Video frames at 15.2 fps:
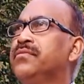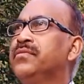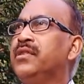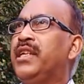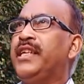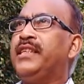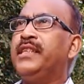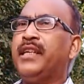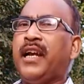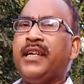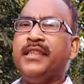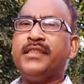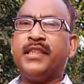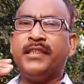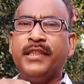like
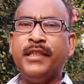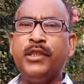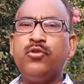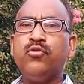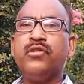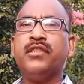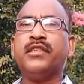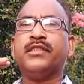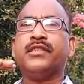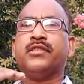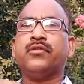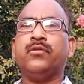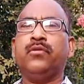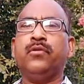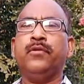rites and rituals.
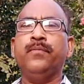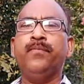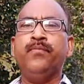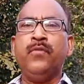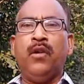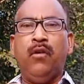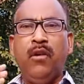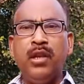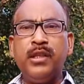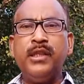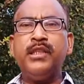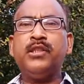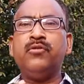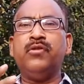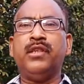So all
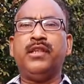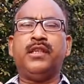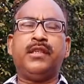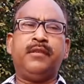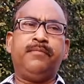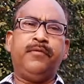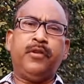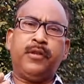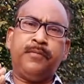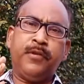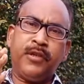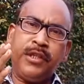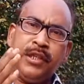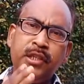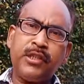these were
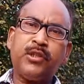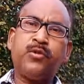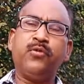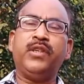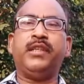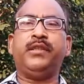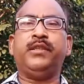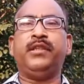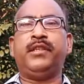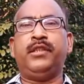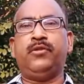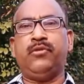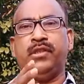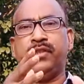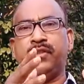for years together.
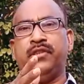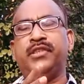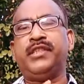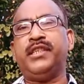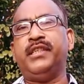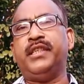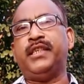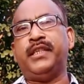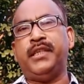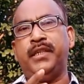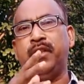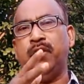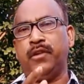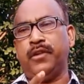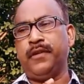It was concentrated
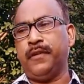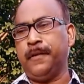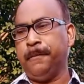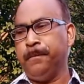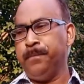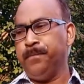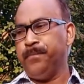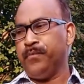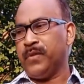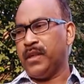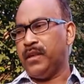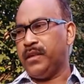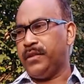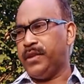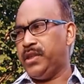on
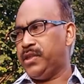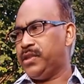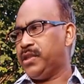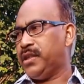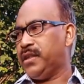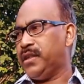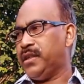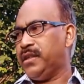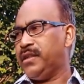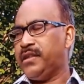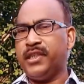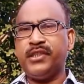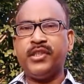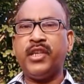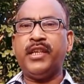this
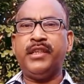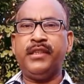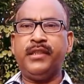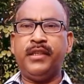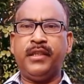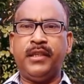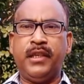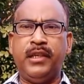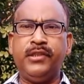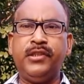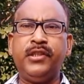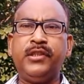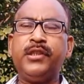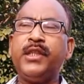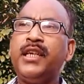Christianity
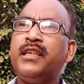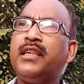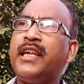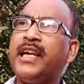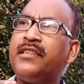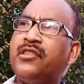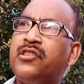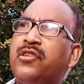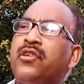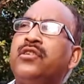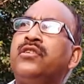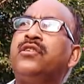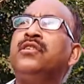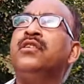religion. Then later on,